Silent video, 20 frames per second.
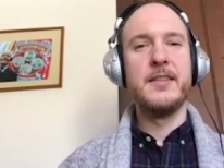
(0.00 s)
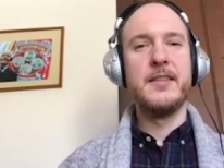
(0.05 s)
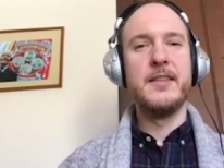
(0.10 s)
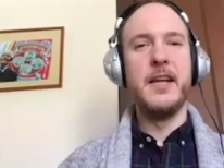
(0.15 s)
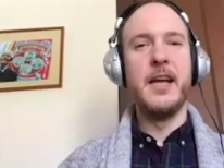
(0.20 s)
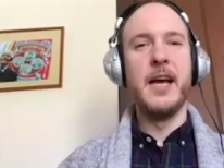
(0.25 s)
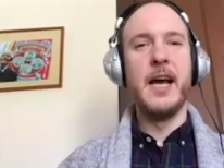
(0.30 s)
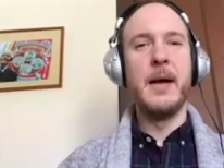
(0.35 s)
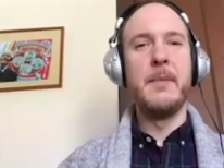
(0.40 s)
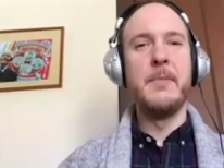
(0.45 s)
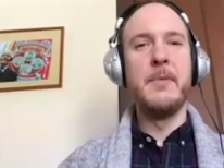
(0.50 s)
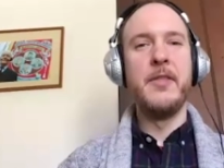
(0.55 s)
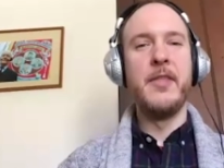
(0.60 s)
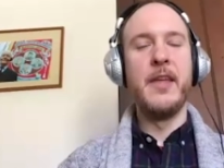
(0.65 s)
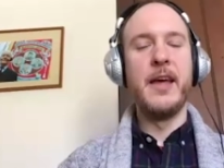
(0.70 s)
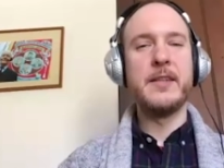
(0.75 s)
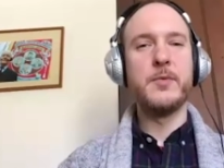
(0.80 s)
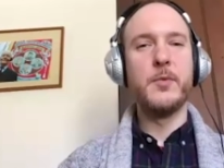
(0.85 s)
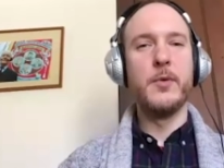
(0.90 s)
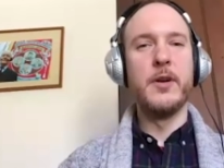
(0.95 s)
Yeah, I mean,
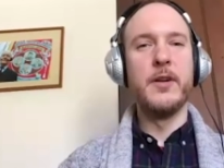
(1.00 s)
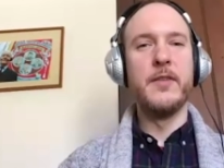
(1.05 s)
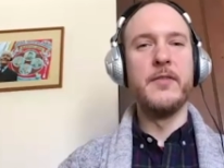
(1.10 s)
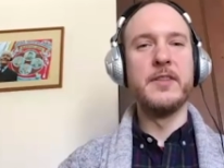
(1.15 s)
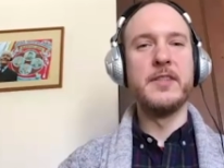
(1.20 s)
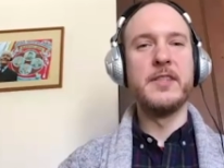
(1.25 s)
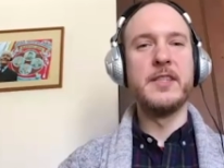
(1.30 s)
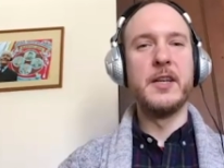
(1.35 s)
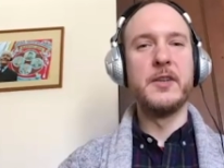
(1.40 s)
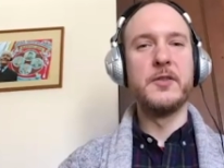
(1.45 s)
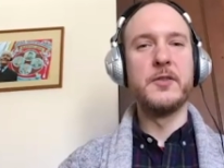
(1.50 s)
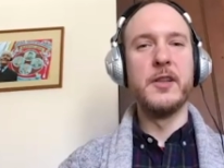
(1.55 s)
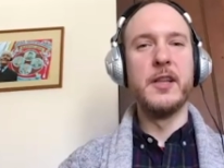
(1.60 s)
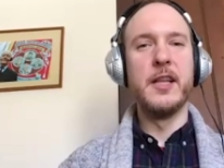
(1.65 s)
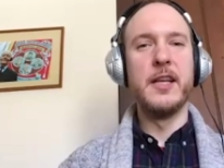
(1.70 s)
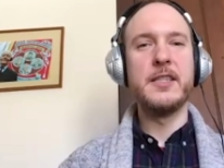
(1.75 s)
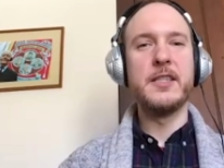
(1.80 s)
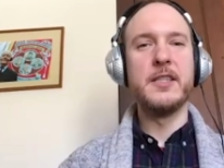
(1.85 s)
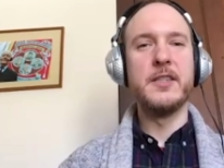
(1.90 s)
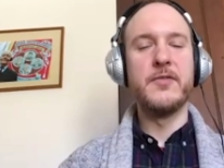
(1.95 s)
that's one of the central
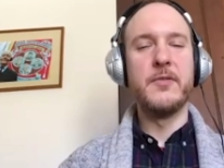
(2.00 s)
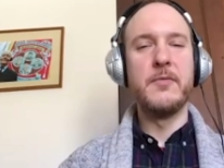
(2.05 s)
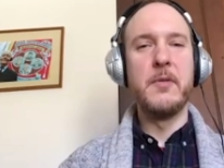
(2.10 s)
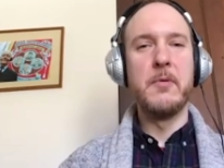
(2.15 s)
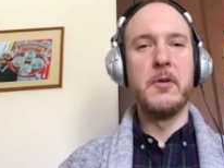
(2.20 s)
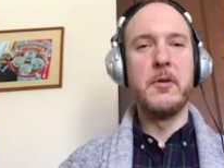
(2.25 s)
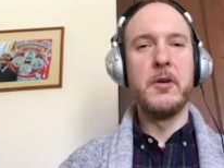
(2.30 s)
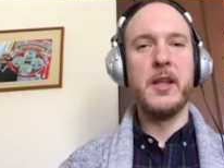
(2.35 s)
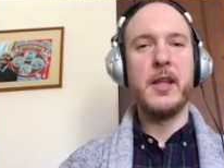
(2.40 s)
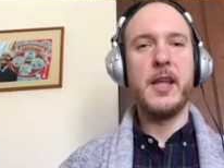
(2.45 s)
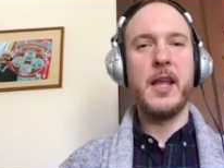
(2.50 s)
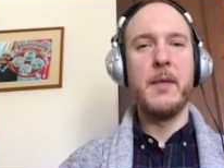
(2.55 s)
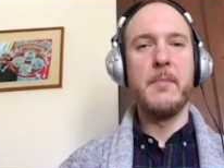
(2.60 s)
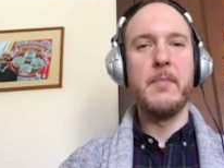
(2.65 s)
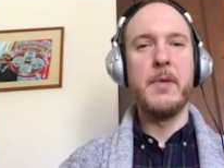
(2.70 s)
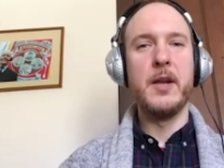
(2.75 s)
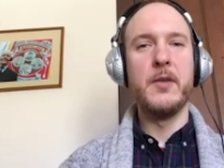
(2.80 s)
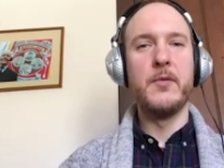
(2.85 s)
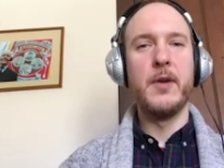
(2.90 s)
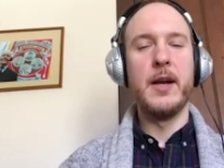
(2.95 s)
lessons from the Bernie
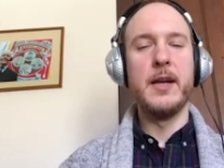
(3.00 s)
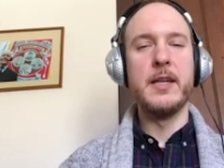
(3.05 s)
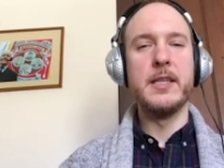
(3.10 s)
campaign, right?